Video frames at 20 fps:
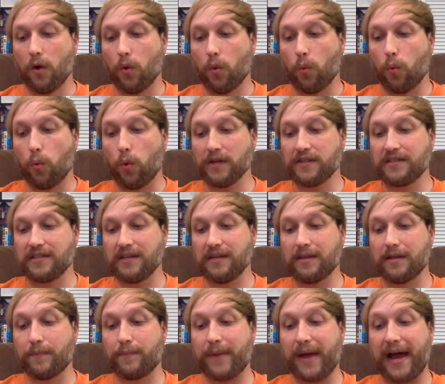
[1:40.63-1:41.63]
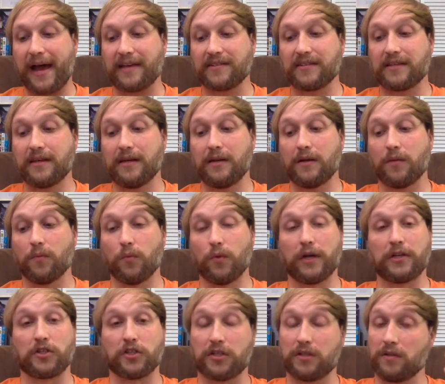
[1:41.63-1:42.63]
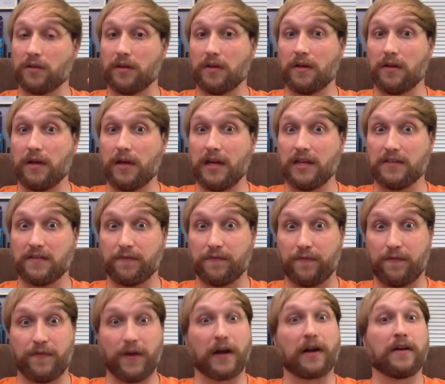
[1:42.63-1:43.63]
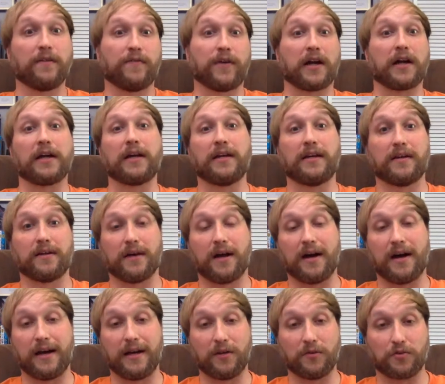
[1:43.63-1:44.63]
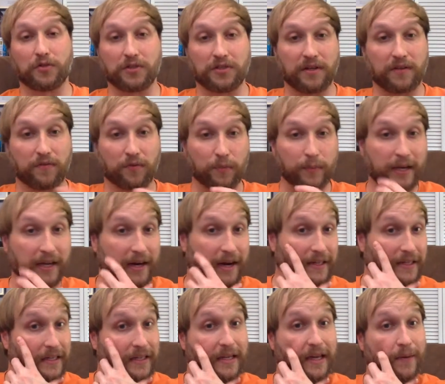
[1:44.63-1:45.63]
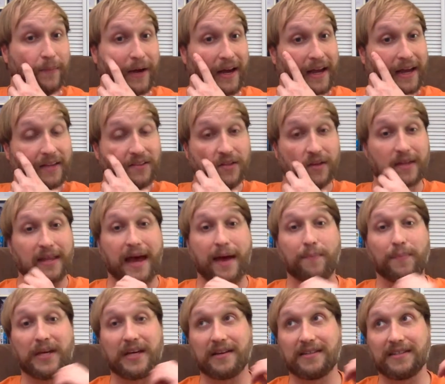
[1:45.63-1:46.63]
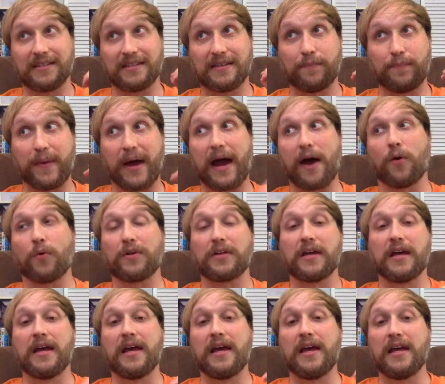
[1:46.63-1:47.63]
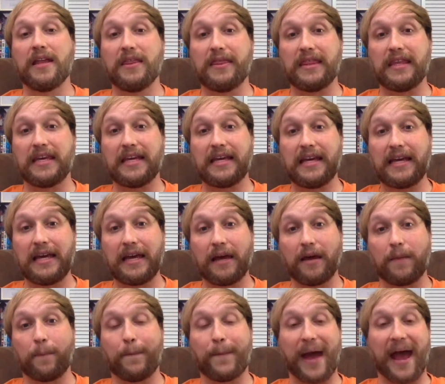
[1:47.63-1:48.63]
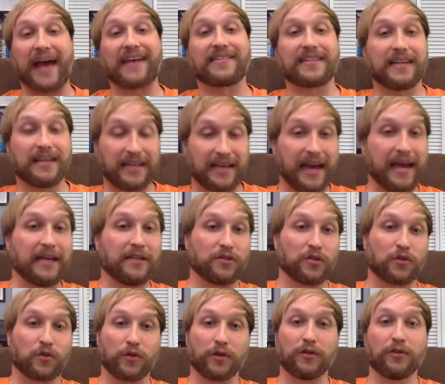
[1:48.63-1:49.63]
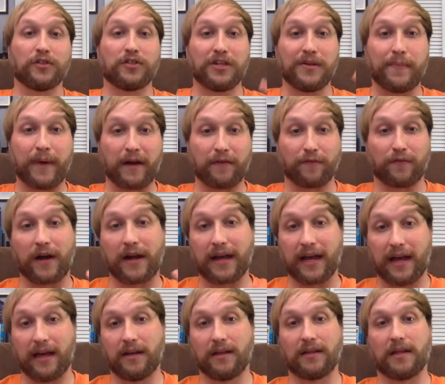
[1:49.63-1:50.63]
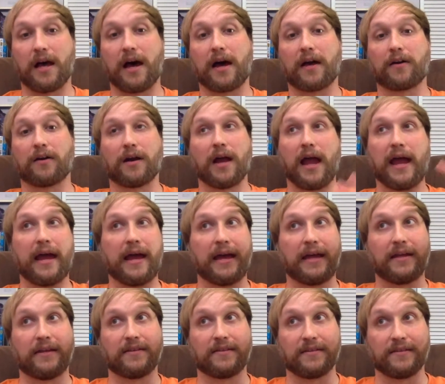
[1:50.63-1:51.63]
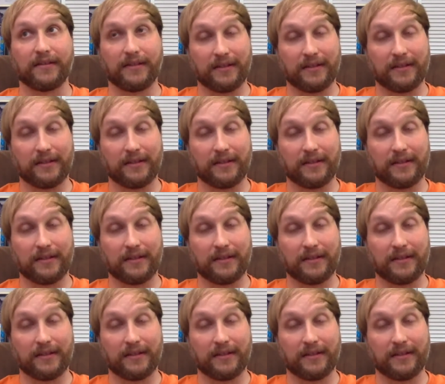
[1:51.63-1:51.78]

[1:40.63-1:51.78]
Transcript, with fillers: What's in the Basket, which is very, very uh, interesting for me, and I need to get my hands on that because it's about the Basket Case trilogy by Frank Henenlotter, and